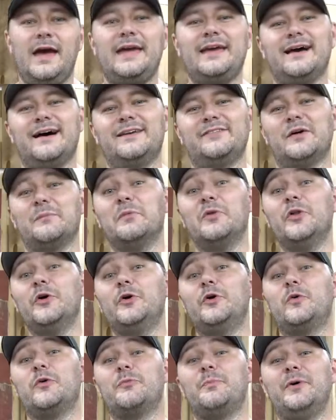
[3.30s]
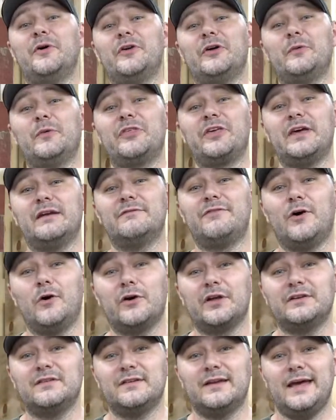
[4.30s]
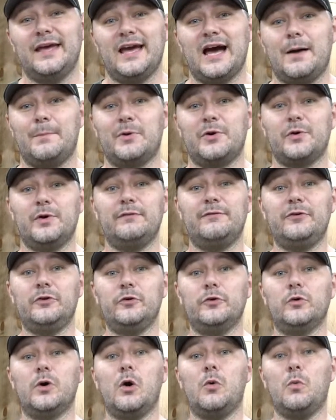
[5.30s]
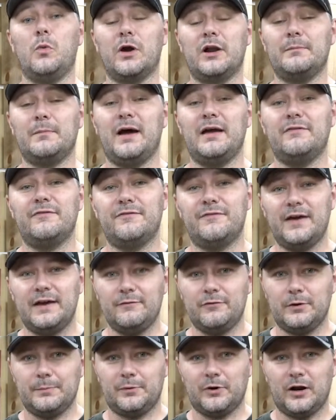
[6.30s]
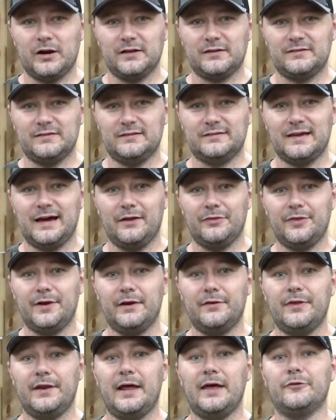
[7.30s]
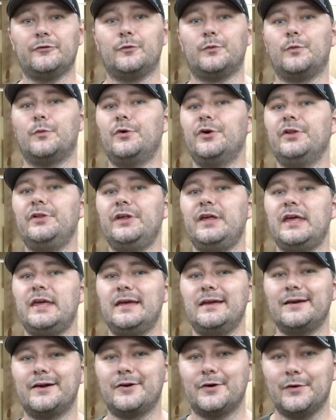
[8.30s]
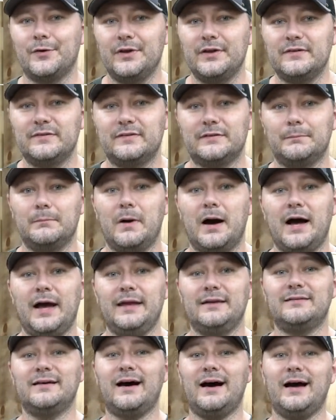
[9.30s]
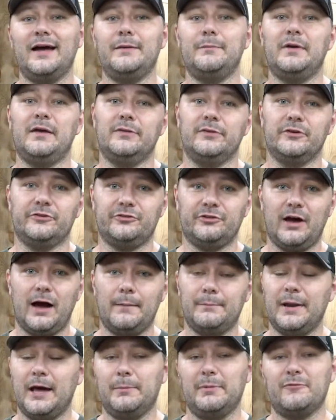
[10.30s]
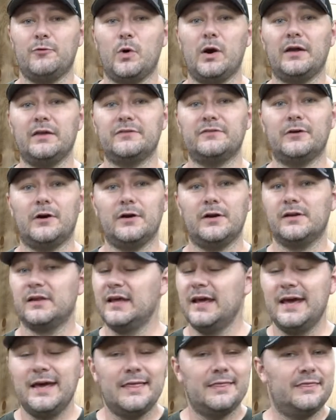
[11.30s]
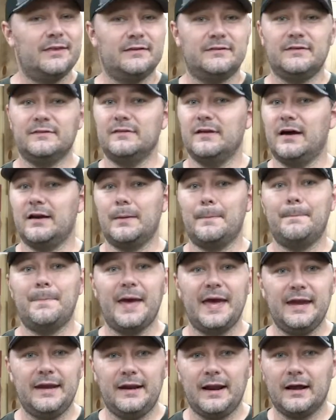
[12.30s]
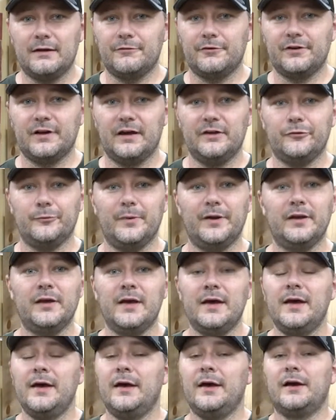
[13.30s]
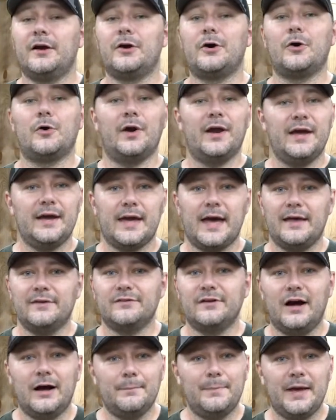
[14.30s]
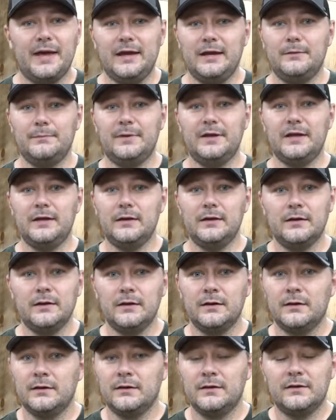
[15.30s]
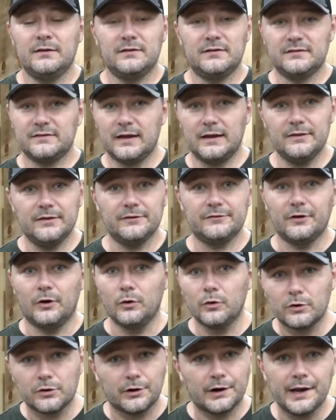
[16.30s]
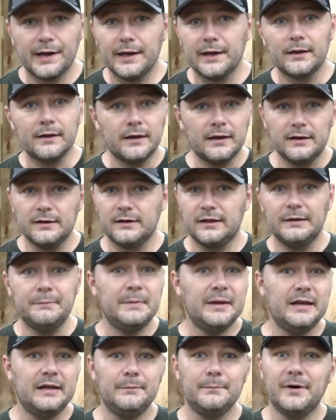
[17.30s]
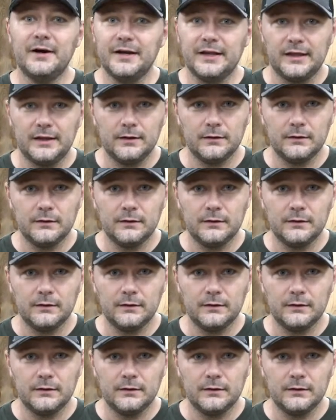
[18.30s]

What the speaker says: guys, I'm Luke with Building with Kinfolk, and today I'm going to review one of my favorite products that's out there that has really increased my time in the shop. Now, before I get started, this is not a paid advertisement. Kreg has not paid me to say this. Old Kreg, he didn't give me any money.